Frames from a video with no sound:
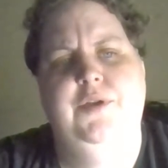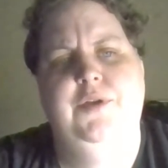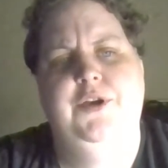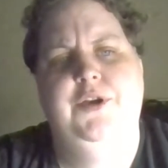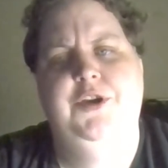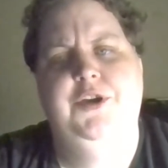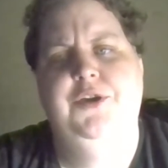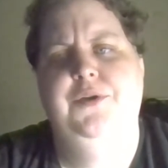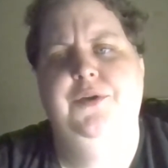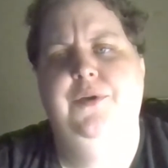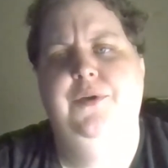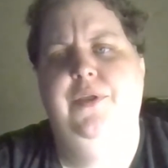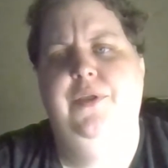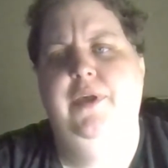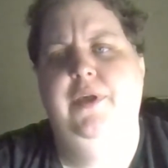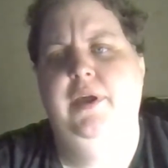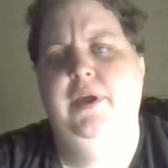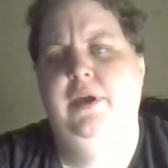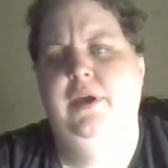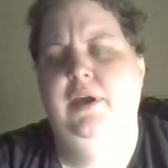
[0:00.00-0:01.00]
that you
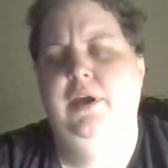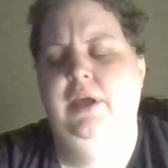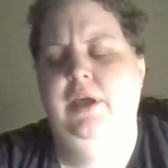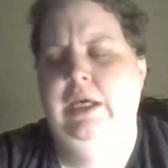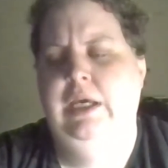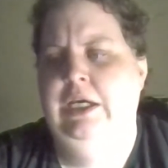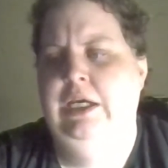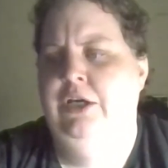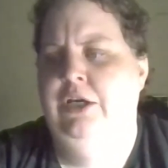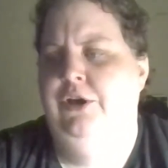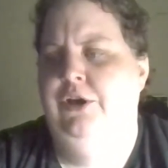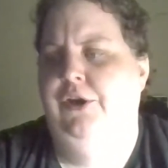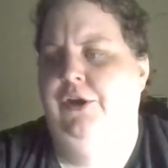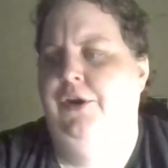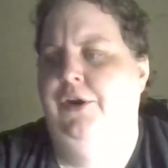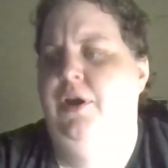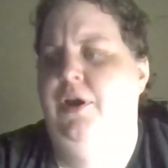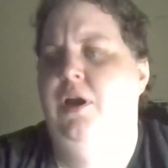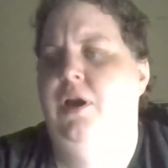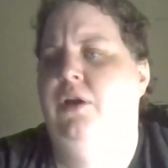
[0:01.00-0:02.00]
think you're
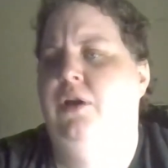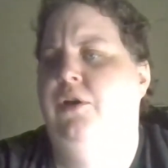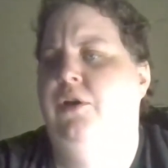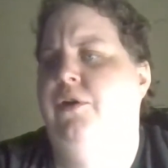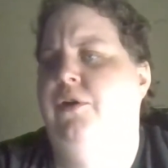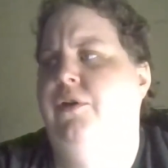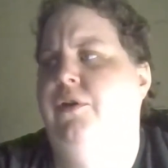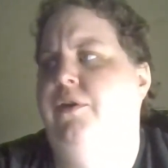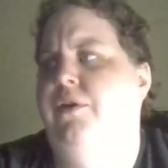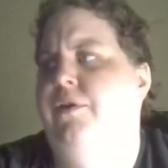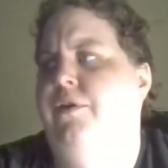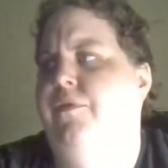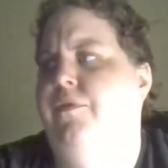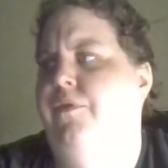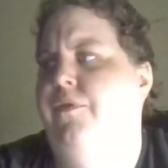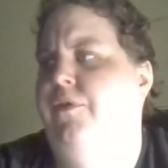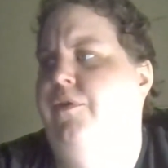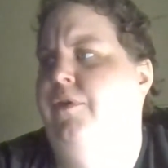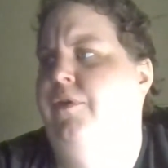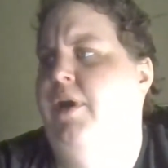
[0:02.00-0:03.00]
not good
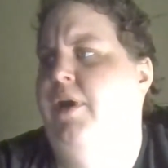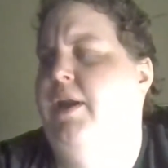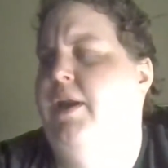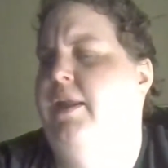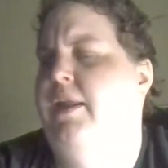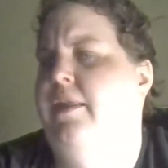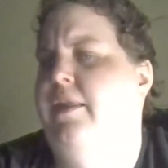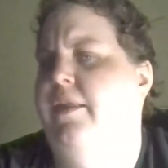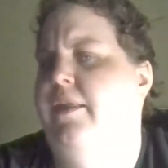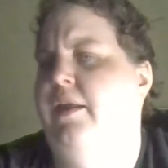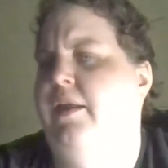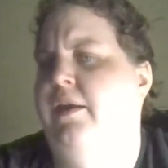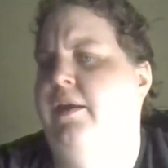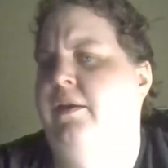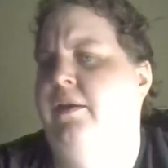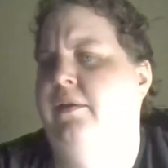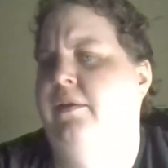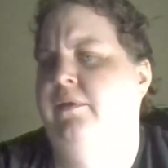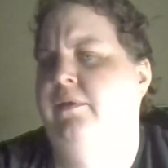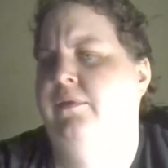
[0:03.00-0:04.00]
for
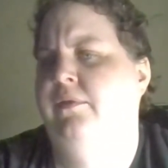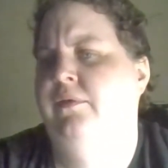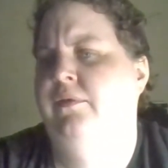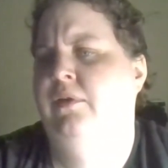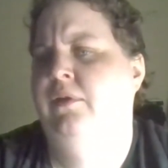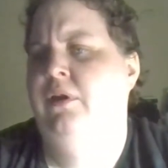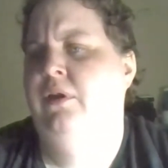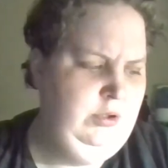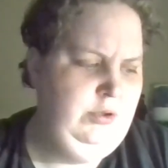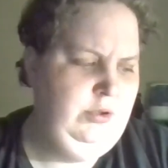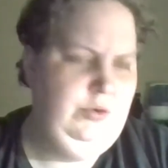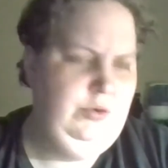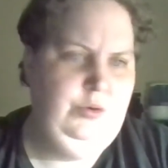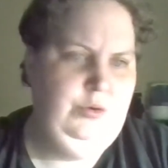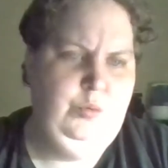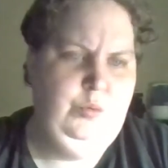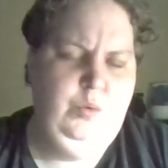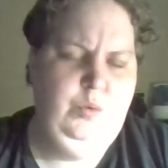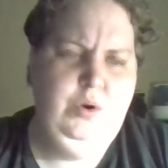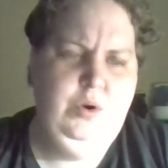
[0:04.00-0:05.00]
anything.
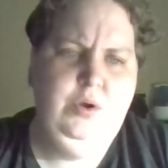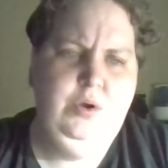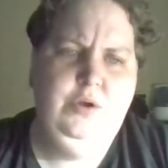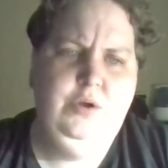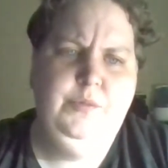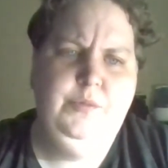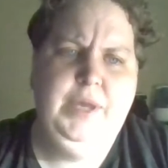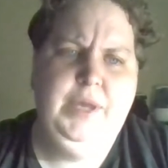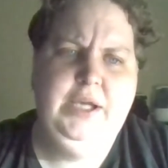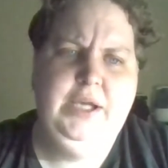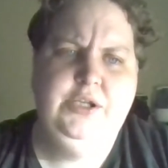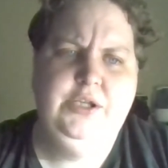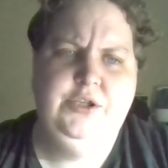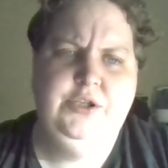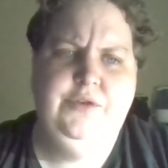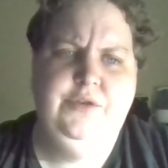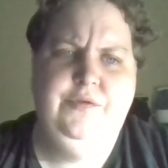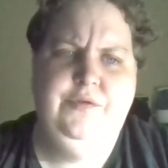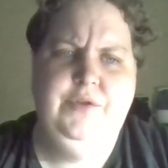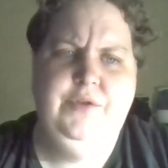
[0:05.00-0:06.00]
The world makes
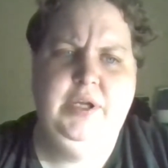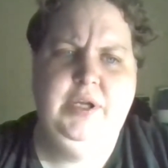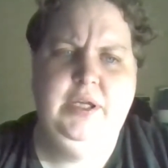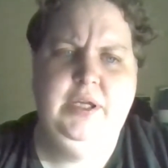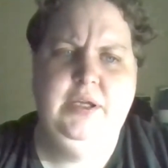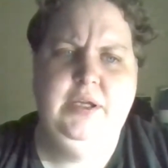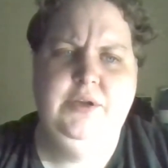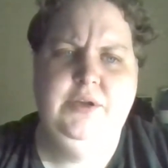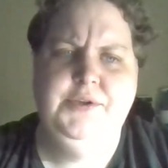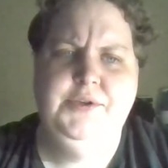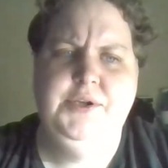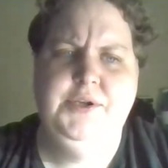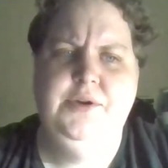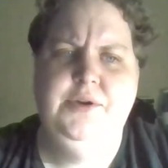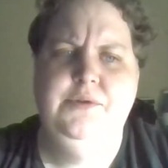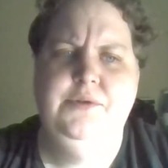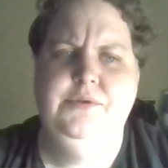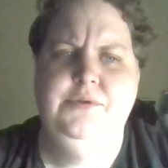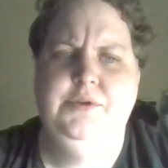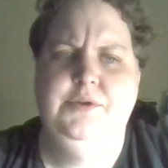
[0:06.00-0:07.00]
you feel
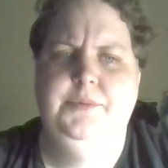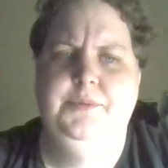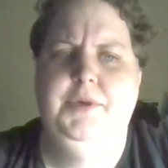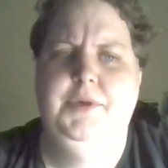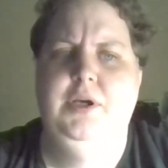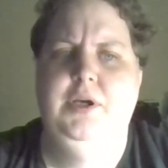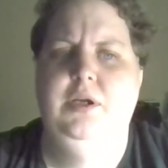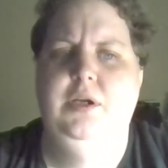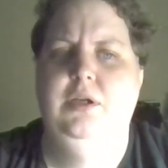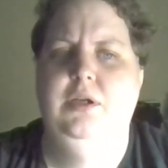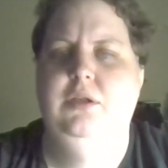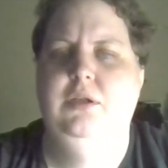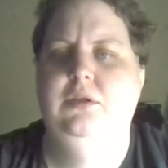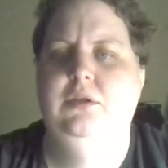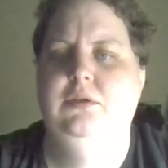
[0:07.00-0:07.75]
so small.